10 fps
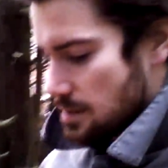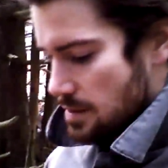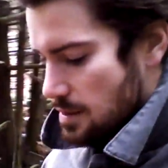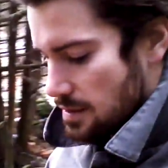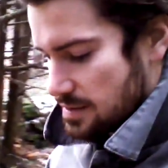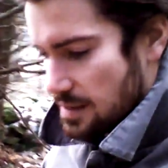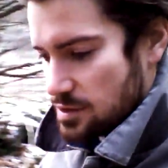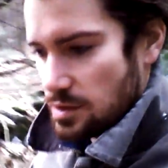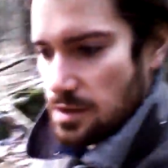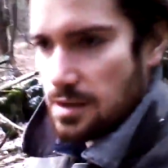
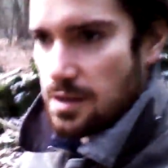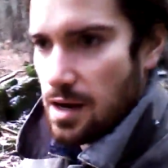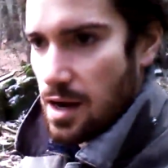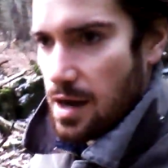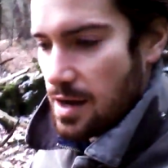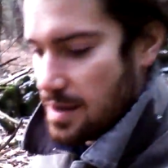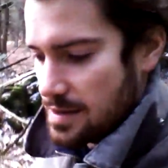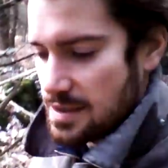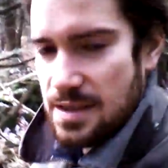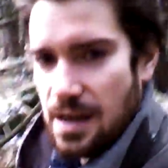essentially I
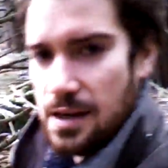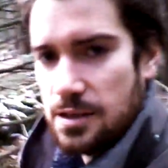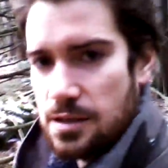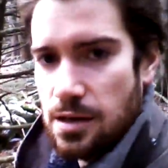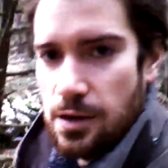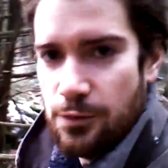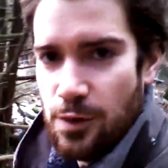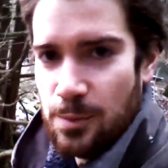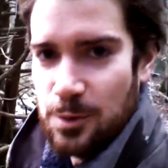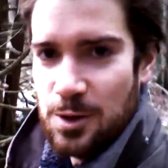detached
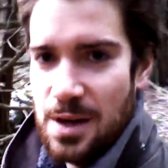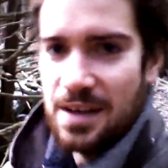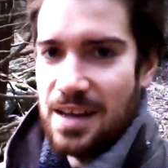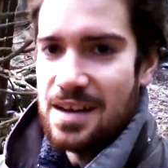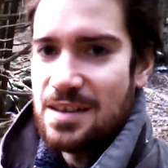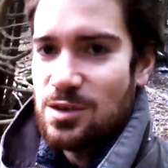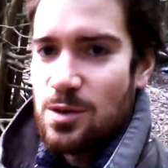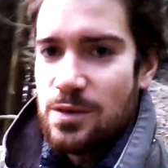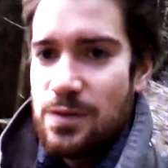from creating any sort of